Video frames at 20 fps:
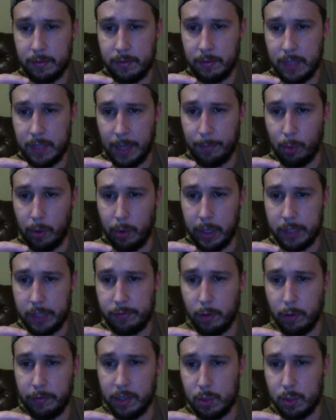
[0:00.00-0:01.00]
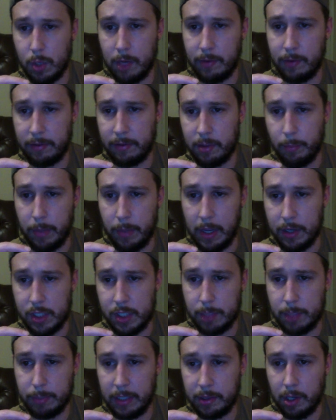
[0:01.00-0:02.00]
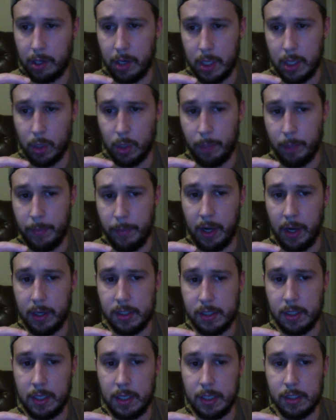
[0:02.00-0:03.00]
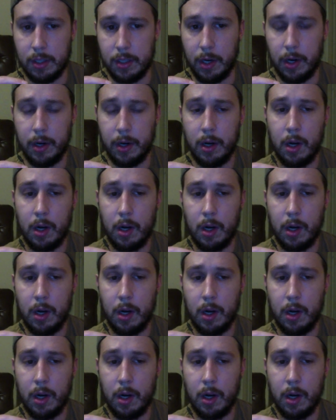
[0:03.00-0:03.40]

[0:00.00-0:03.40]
10 points, 4 for 12 off the bench. He played 31 minutes, and he's their